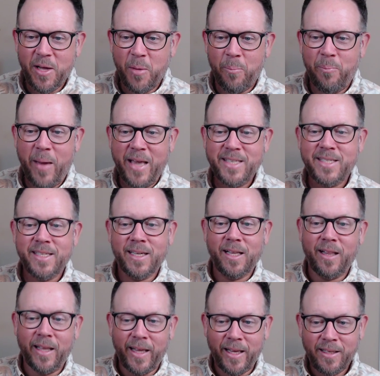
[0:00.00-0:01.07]

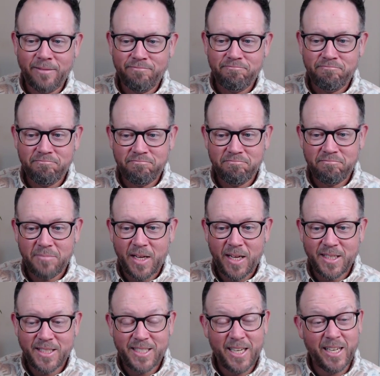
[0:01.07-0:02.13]
basically
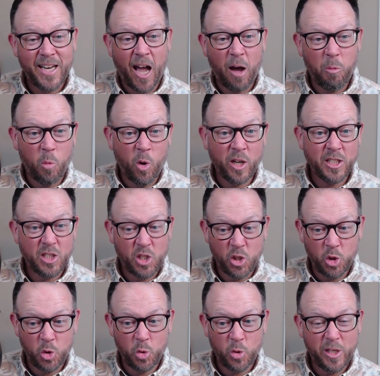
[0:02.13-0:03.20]
did not want
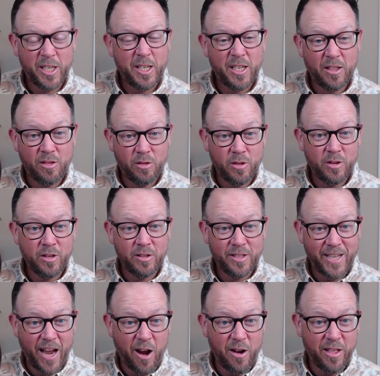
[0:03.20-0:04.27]
to
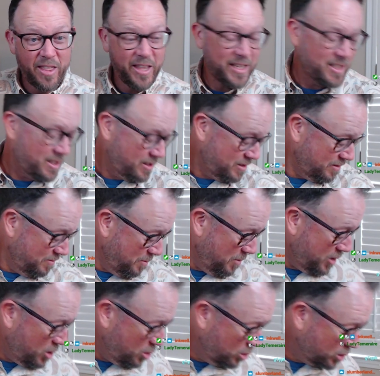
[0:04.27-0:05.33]
carry this
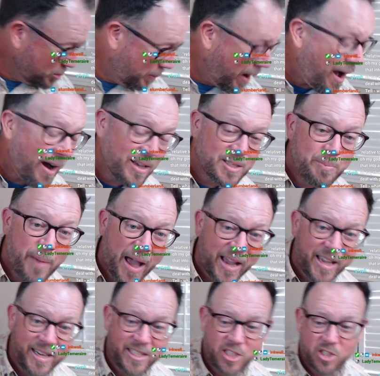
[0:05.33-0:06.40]
huge box back
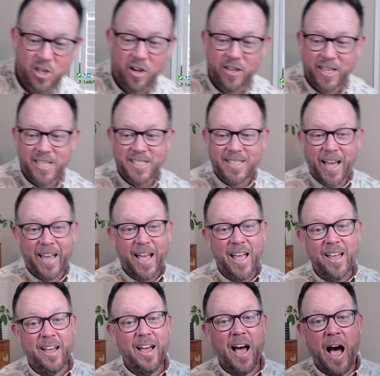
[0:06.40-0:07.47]
in his trunk. He's like,
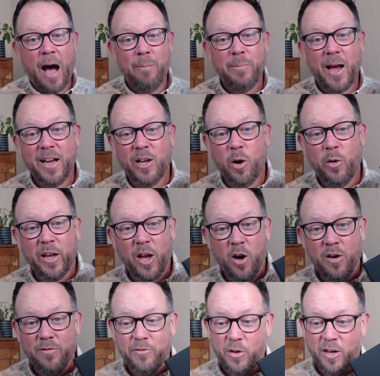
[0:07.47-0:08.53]
I'm not going
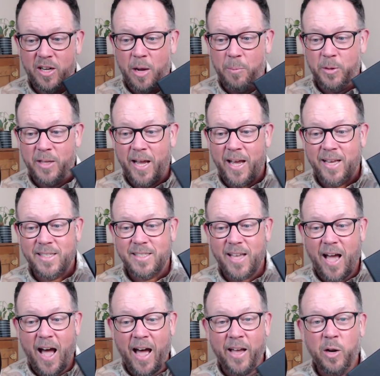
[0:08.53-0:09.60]
home for a couple days.
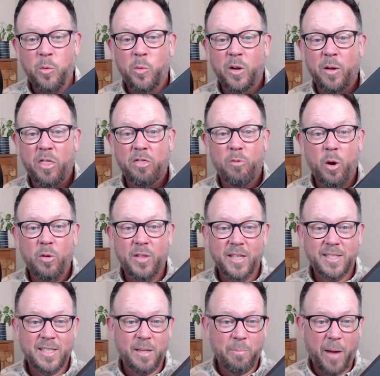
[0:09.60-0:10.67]
I don't want to throw
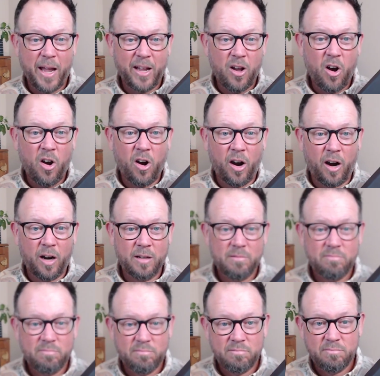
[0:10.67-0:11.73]
this in my car
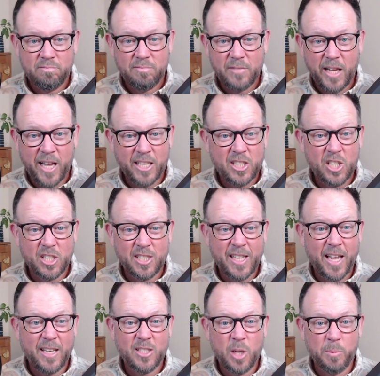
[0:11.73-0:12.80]
it just
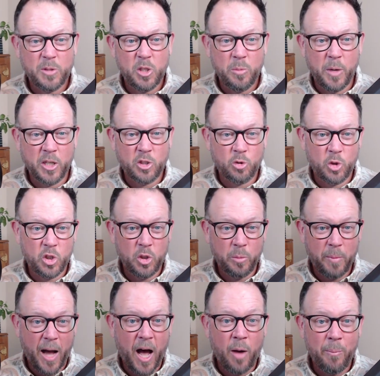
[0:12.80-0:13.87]
takes up too much
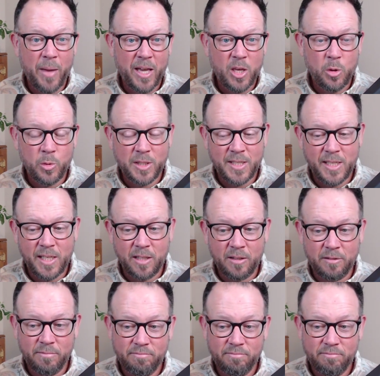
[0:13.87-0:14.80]
room. I'll make you a deal.